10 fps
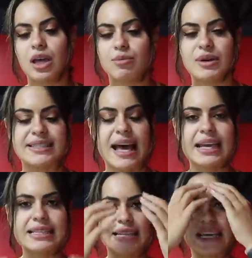
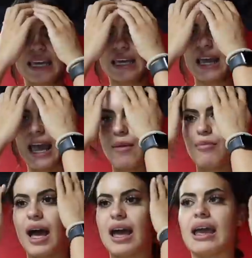precisely.
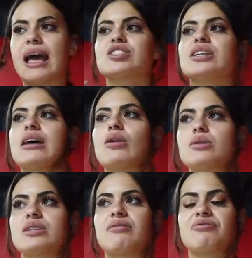Um, I actually
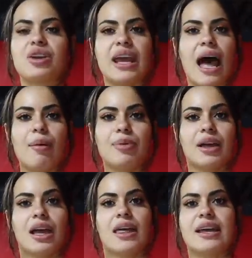downloaded a free app
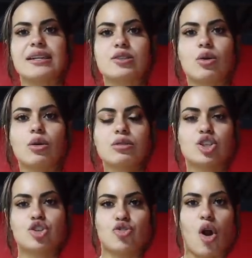that is called
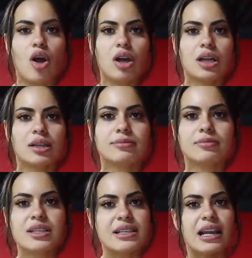Strong.
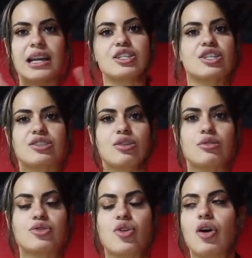It's like literally just
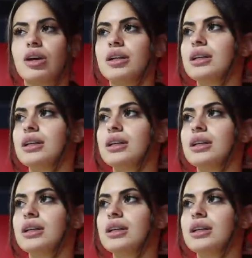called Strong,